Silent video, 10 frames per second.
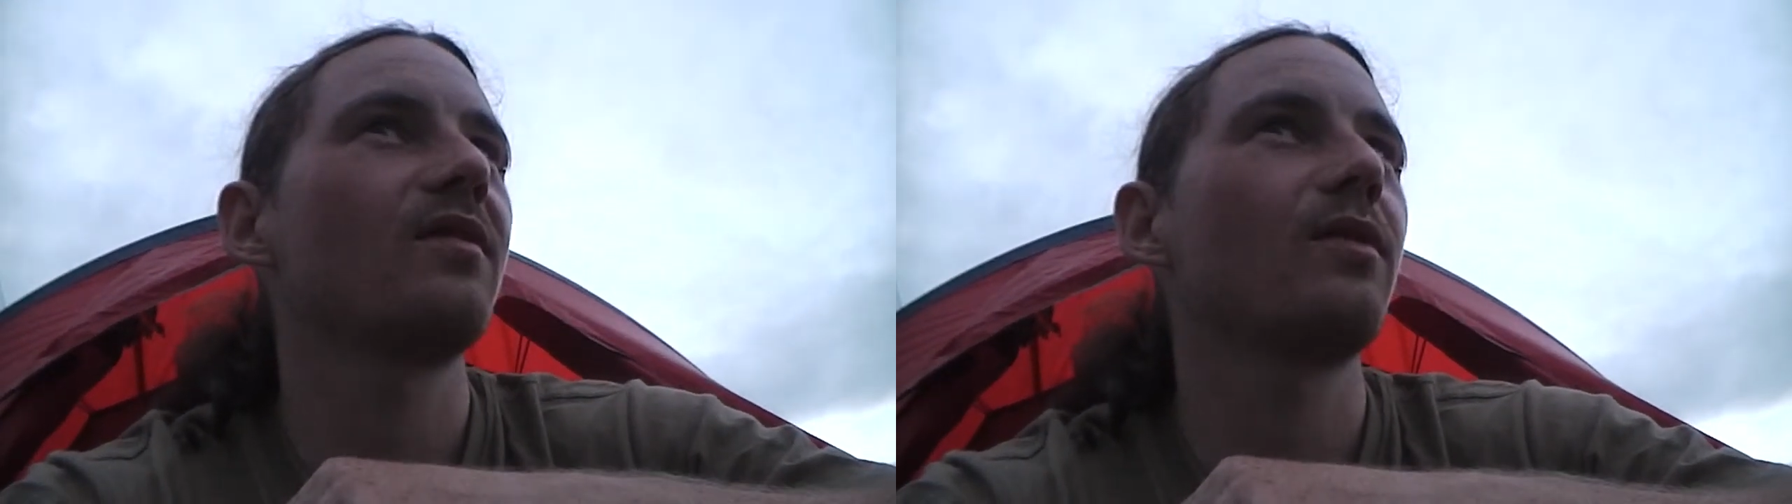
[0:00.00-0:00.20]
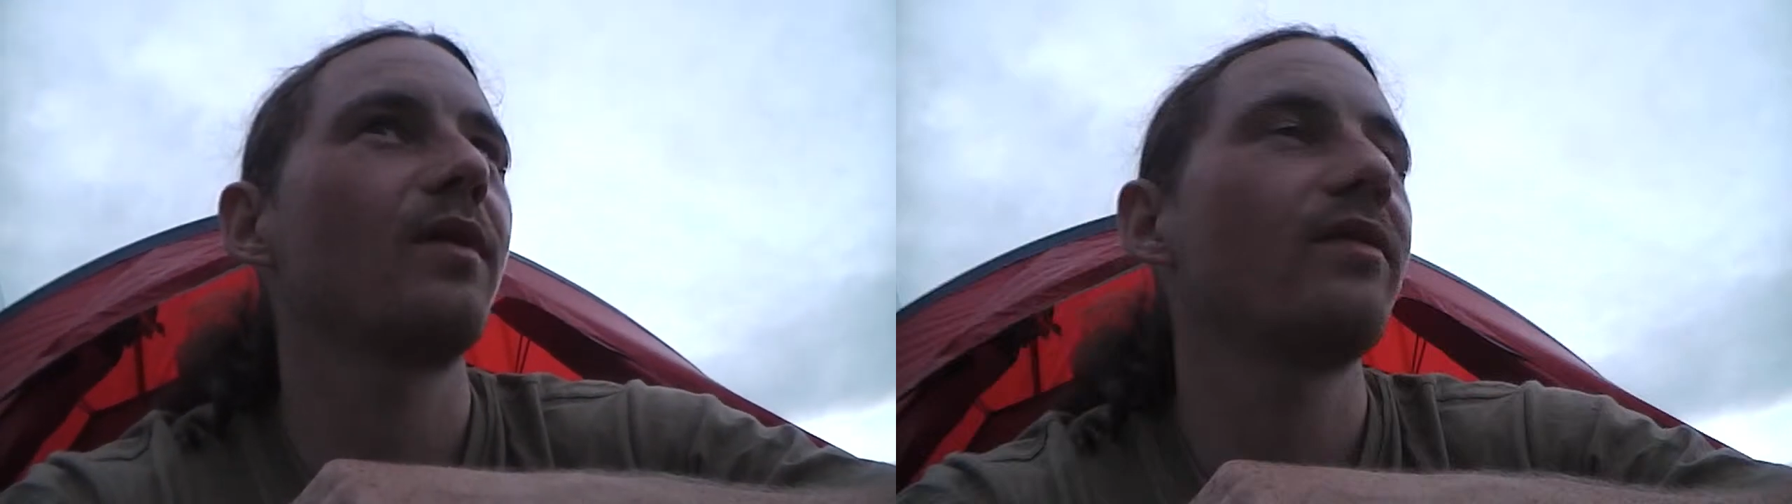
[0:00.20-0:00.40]

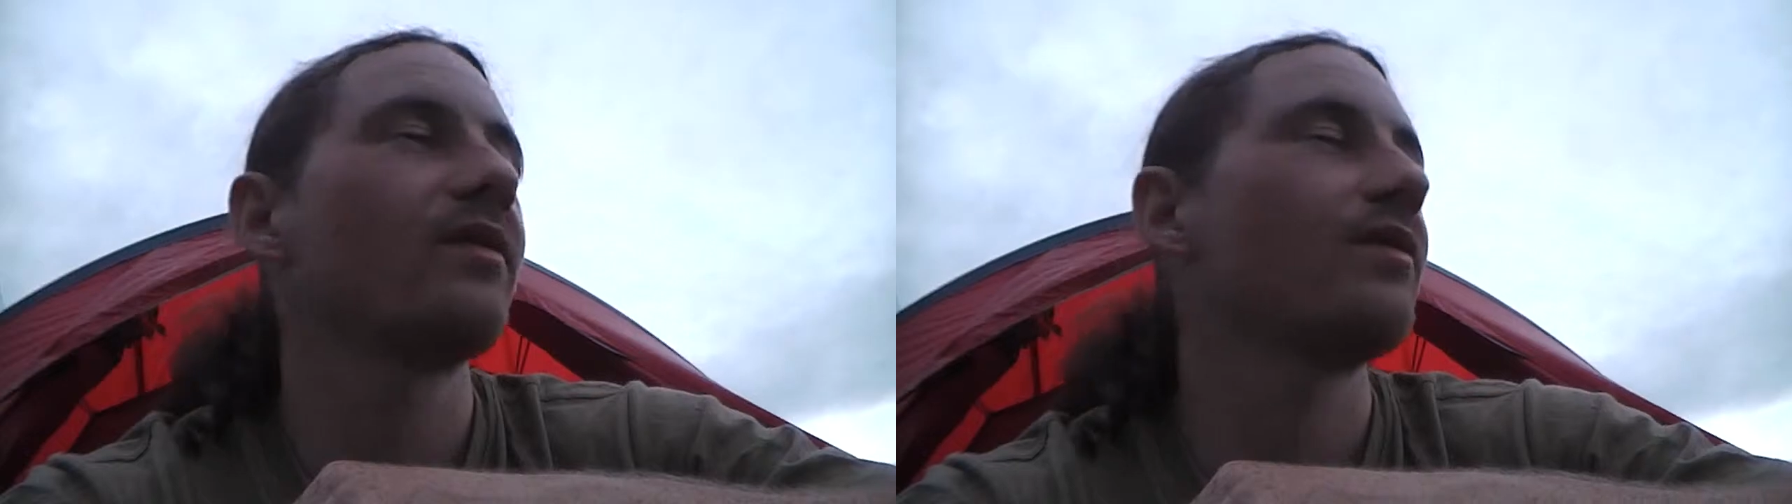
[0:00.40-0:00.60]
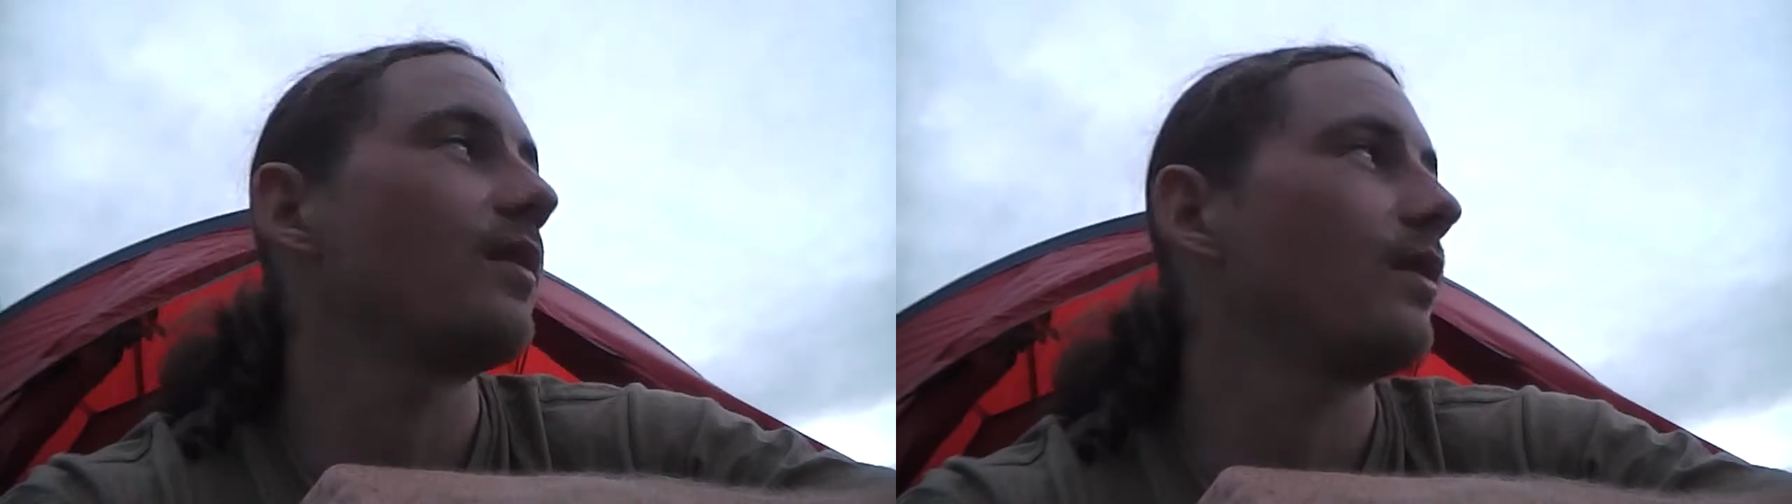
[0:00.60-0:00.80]

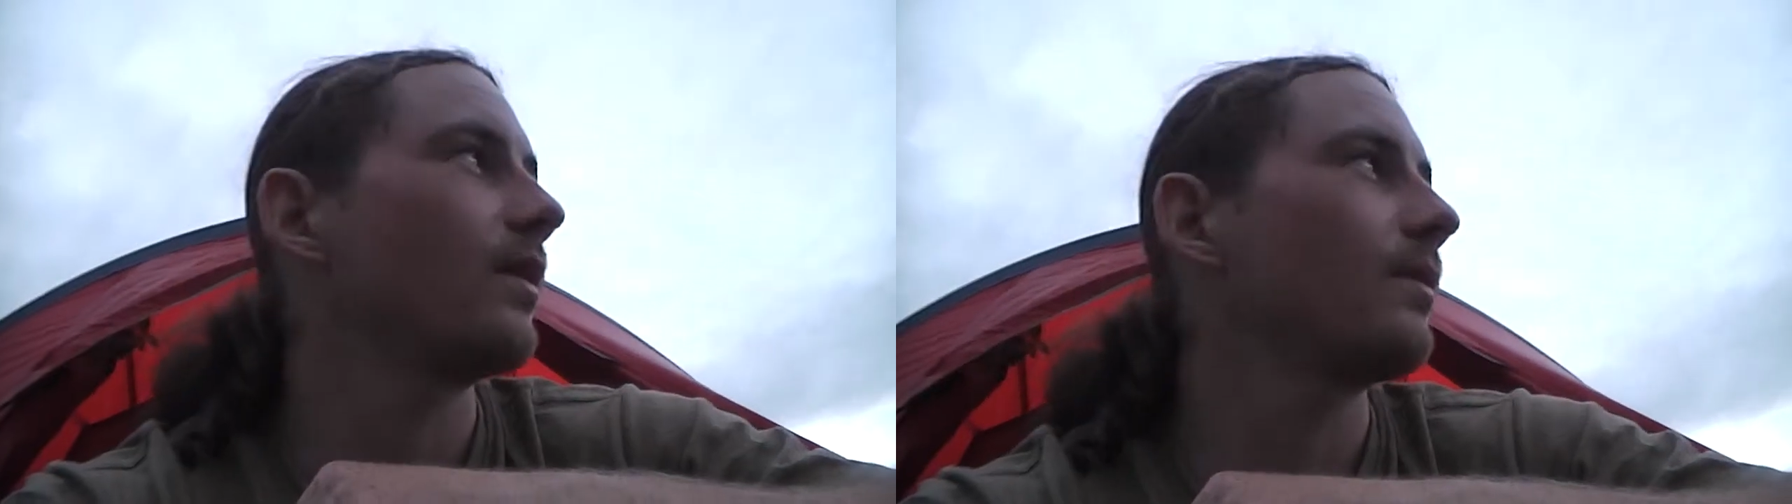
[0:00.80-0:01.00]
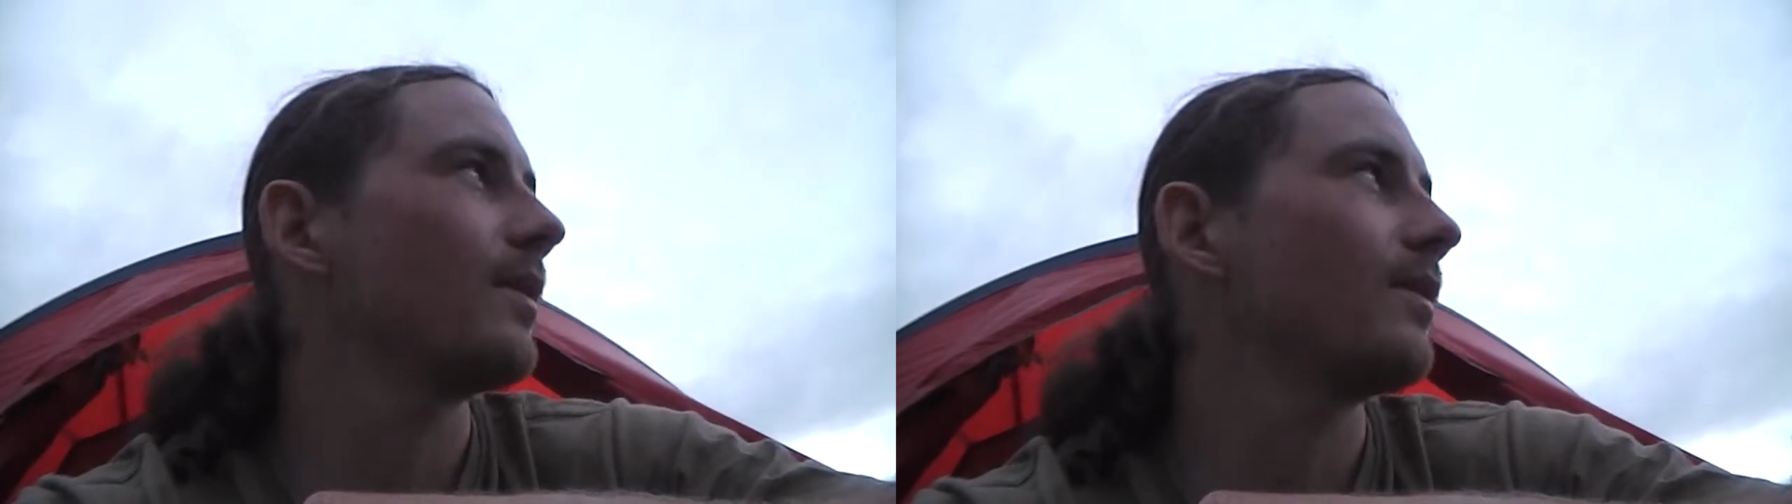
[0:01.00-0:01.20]
swifts
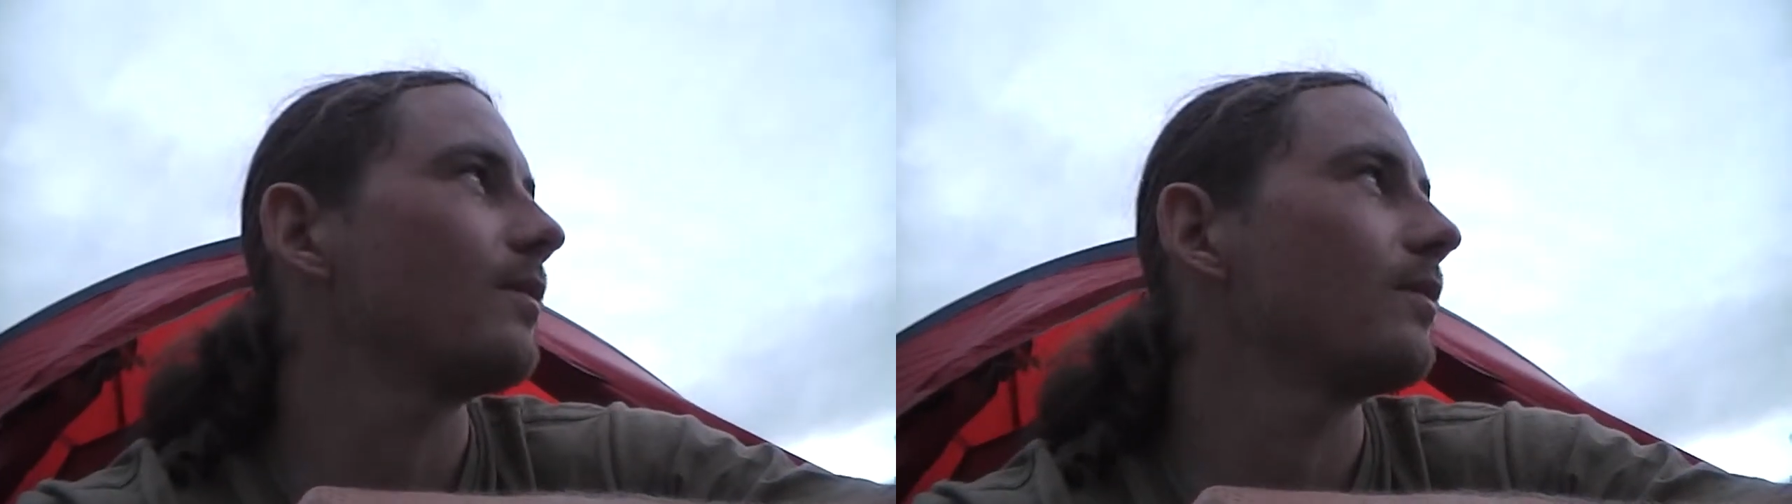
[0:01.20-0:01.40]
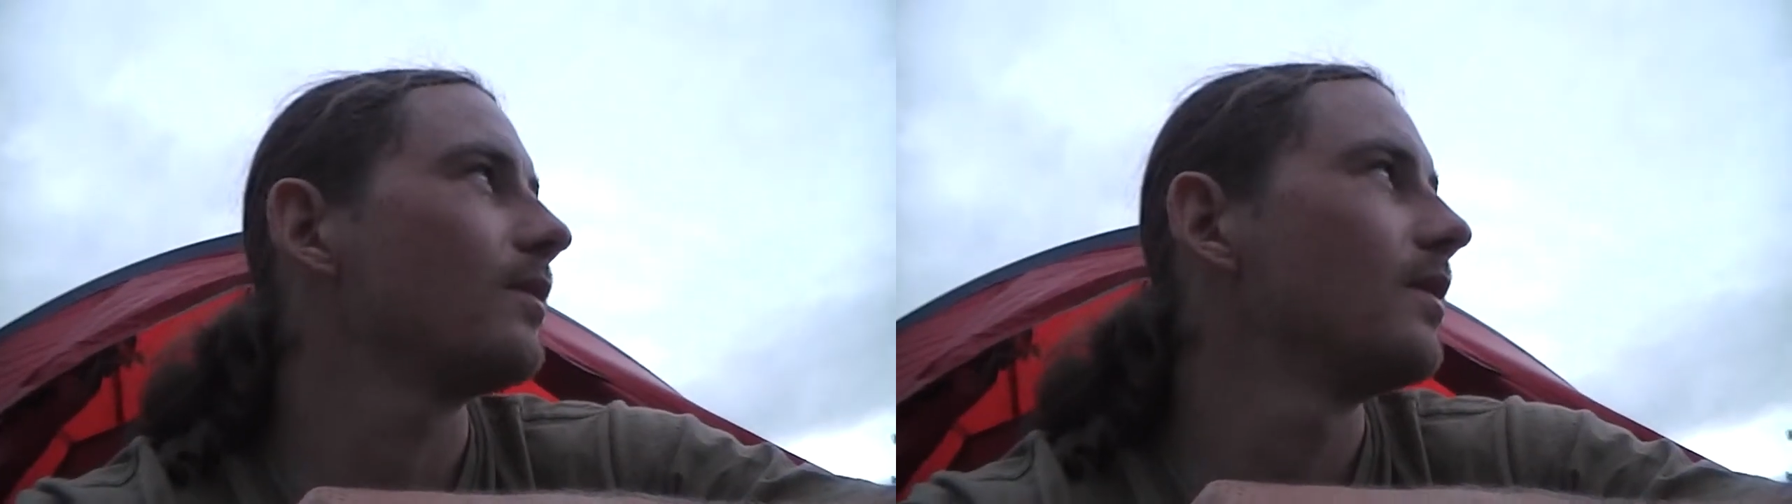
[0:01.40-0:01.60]
flying
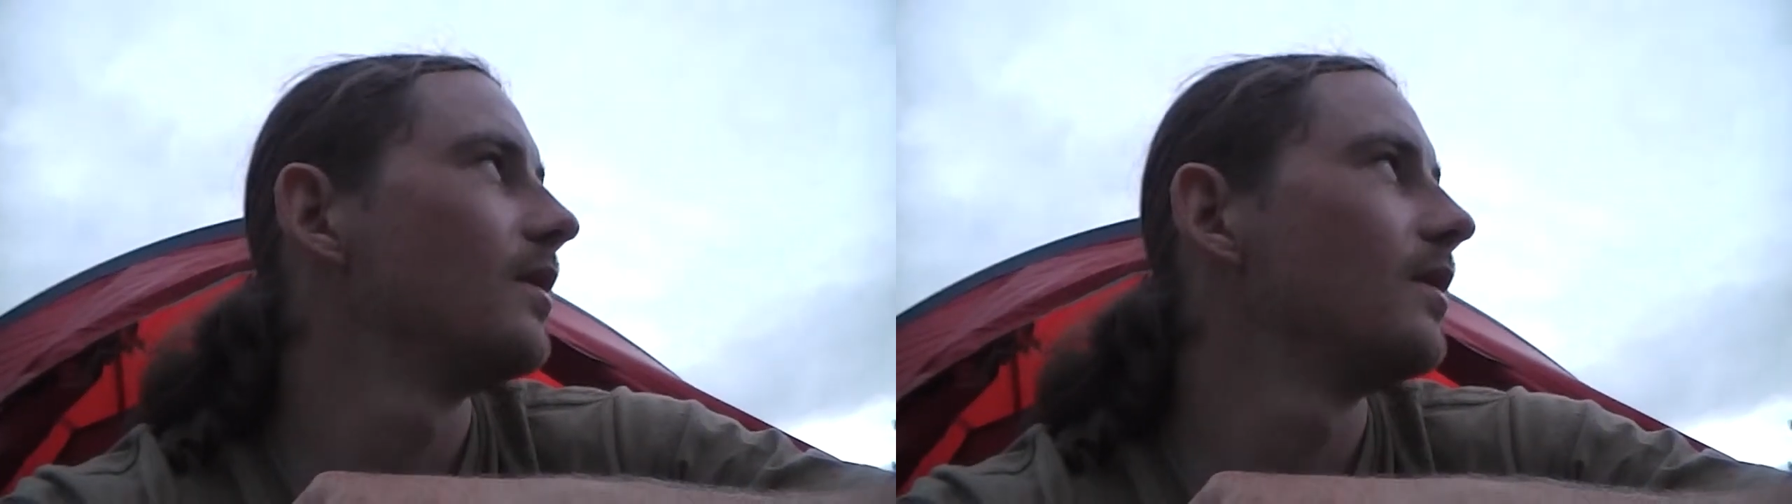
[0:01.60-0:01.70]
about,